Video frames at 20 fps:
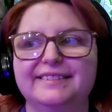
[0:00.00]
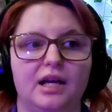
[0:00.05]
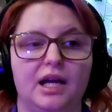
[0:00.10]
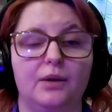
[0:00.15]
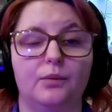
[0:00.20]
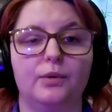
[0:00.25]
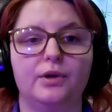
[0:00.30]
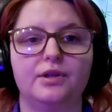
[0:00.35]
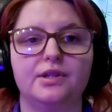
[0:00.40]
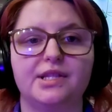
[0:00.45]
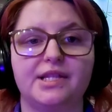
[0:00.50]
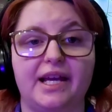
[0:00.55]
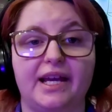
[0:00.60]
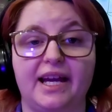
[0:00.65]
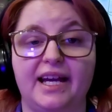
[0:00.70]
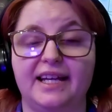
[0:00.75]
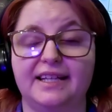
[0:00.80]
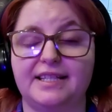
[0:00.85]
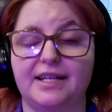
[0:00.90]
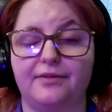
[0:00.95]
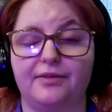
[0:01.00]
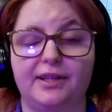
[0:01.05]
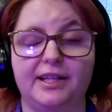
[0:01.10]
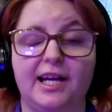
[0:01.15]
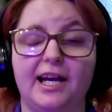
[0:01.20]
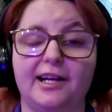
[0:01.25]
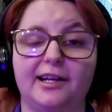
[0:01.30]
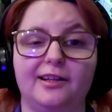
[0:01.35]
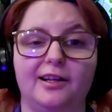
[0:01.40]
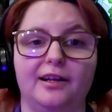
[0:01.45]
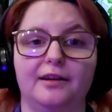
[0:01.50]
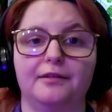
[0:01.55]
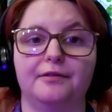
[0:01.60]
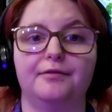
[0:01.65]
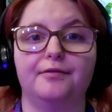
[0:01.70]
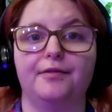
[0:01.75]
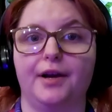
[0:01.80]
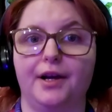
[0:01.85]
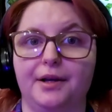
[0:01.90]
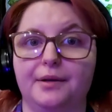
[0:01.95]
I will say I definitely had a lot
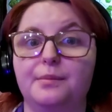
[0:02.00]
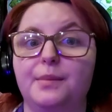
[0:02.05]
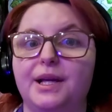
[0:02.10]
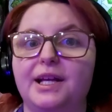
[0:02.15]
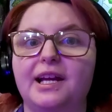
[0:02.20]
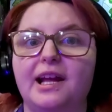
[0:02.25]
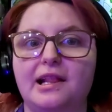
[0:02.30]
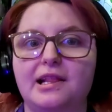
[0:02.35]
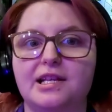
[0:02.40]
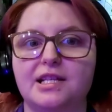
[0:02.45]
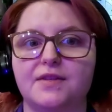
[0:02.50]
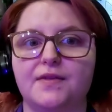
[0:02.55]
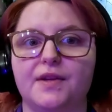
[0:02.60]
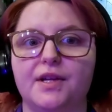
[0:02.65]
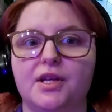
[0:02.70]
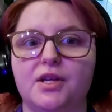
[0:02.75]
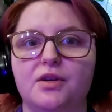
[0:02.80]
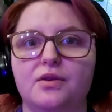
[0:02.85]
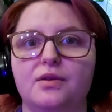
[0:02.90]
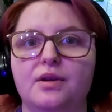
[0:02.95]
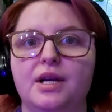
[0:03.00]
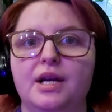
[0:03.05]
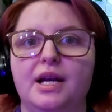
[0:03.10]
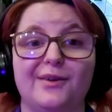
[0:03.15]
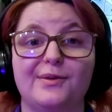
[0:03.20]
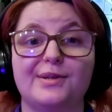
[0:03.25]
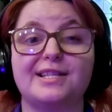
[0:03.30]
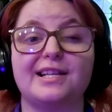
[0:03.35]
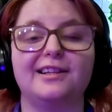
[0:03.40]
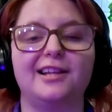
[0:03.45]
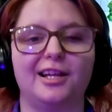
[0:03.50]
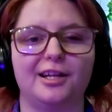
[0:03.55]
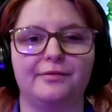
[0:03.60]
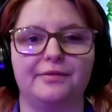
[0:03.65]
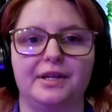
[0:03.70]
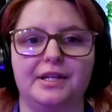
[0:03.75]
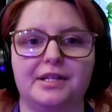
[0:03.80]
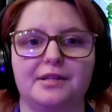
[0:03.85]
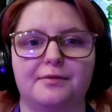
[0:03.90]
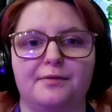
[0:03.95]
of fun making this video. It was a lot of
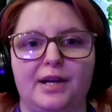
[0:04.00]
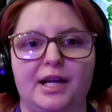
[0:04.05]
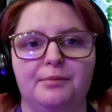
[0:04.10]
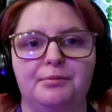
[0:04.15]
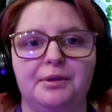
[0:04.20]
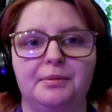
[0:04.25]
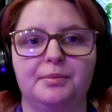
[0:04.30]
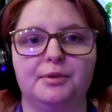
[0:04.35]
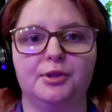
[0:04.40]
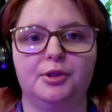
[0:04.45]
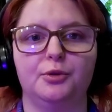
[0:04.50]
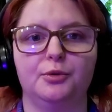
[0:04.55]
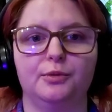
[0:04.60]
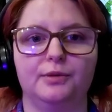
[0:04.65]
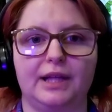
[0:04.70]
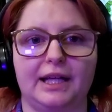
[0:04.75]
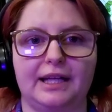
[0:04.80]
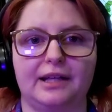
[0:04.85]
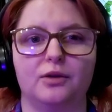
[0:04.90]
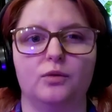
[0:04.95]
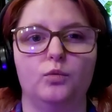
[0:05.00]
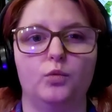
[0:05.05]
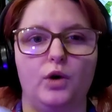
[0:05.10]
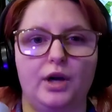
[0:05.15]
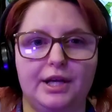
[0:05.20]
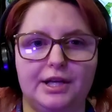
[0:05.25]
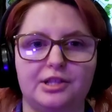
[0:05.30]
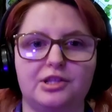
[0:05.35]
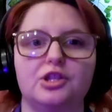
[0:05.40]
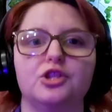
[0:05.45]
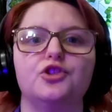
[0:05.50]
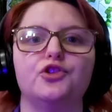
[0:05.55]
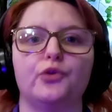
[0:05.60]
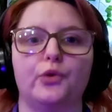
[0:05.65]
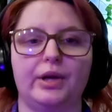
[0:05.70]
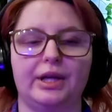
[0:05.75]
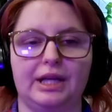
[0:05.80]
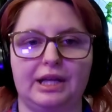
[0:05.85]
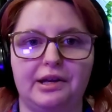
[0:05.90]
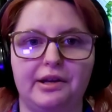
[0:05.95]
fun to find people who like wanted to
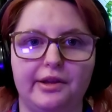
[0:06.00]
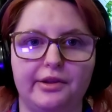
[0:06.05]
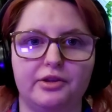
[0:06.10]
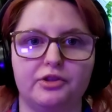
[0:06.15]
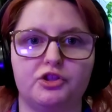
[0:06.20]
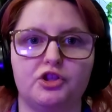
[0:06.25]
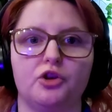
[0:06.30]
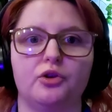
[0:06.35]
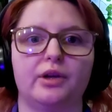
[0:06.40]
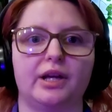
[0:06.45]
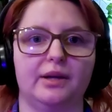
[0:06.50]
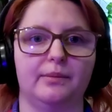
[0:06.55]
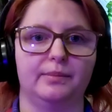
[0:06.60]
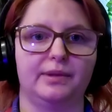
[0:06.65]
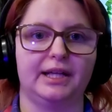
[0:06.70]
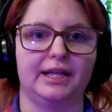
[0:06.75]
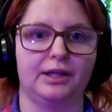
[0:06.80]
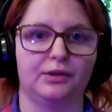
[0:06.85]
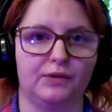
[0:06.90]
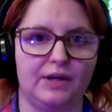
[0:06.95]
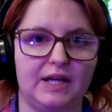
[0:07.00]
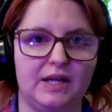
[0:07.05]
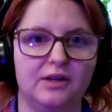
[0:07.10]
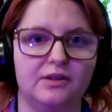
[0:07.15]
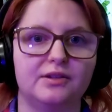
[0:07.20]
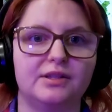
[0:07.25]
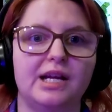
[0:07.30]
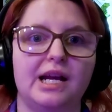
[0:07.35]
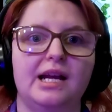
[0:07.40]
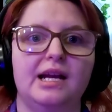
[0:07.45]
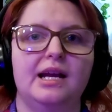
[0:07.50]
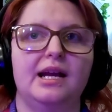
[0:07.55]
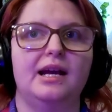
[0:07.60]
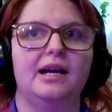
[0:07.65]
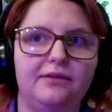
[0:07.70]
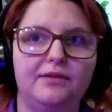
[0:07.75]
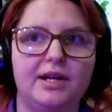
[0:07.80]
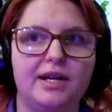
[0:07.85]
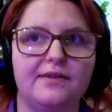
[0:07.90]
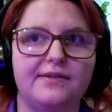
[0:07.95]
join in on the joke and play around,
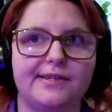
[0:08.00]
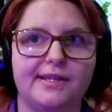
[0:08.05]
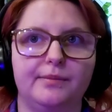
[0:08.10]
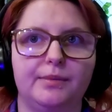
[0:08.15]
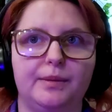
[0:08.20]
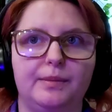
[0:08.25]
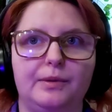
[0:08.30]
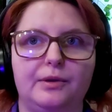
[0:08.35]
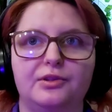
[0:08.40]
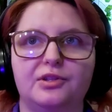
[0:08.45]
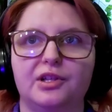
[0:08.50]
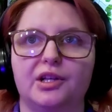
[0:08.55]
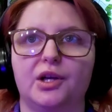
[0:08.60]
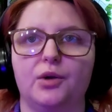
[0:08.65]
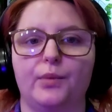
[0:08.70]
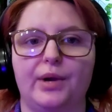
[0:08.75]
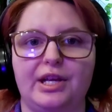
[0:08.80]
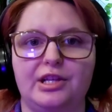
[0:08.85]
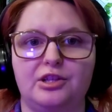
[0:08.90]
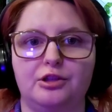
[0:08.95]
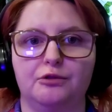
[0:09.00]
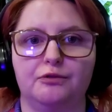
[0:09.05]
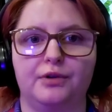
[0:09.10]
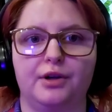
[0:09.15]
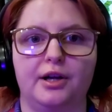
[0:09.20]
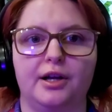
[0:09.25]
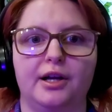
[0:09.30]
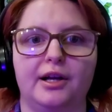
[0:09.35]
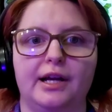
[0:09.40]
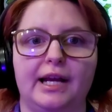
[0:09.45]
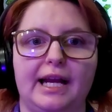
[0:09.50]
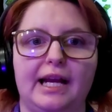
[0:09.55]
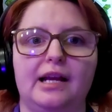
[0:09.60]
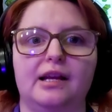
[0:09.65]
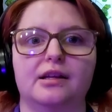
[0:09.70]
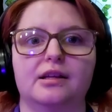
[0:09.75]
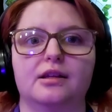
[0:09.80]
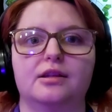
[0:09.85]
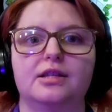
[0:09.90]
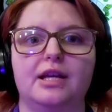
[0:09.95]
even if some people took it way too far
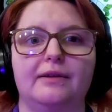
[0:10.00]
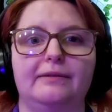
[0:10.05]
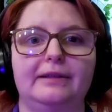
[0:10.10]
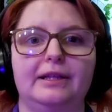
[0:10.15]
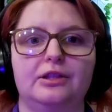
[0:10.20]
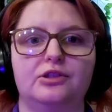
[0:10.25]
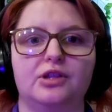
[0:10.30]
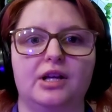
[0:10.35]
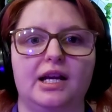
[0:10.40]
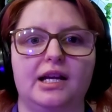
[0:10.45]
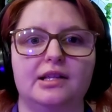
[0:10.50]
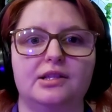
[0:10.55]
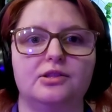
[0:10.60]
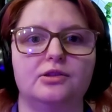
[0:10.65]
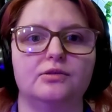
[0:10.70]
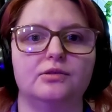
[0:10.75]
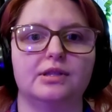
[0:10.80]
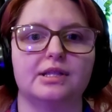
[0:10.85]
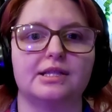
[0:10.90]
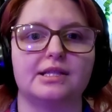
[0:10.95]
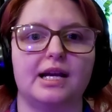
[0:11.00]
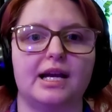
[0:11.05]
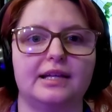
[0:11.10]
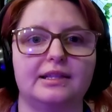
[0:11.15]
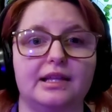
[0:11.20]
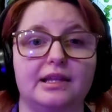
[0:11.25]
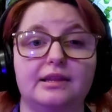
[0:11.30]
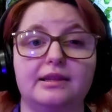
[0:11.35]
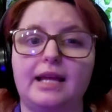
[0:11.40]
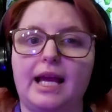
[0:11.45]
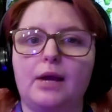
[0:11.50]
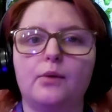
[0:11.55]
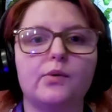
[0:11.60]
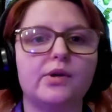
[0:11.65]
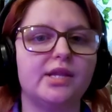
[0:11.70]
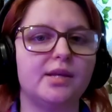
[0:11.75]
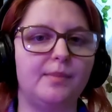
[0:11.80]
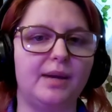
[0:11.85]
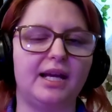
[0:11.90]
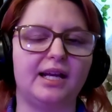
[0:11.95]
and definitely tried to decide that they
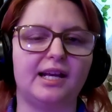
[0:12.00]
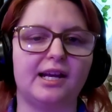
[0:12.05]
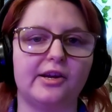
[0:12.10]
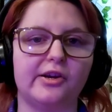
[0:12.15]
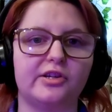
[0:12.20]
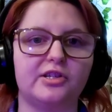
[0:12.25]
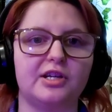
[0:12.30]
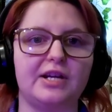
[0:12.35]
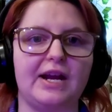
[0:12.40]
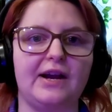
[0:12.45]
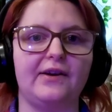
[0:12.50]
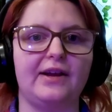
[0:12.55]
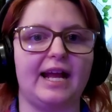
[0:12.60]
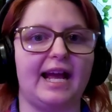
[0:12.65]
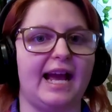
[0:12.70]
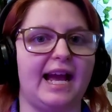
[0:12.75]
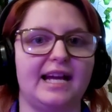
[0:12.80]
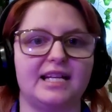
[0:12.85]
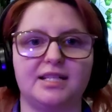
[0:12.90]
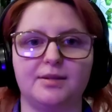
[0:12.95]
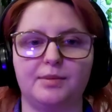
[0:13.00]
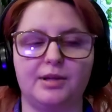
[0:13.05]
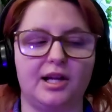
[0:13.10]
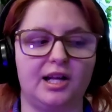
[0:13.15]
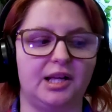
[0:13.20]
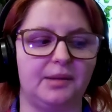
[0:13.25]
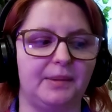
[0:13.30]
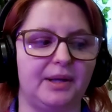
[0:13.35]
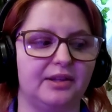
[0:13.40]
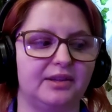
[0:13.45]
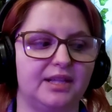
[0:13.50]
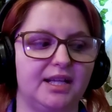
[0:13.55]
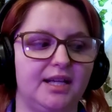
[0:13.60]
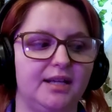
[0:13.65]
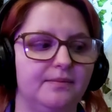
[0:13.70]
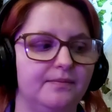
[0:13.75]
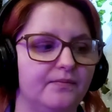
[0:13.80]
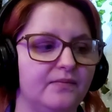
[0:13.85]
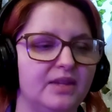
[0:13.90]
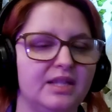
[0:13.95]
were the main character now and it had to be all about
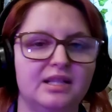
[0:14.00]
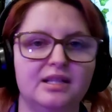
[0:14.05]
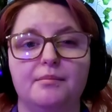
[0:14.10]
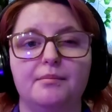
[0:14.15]
them.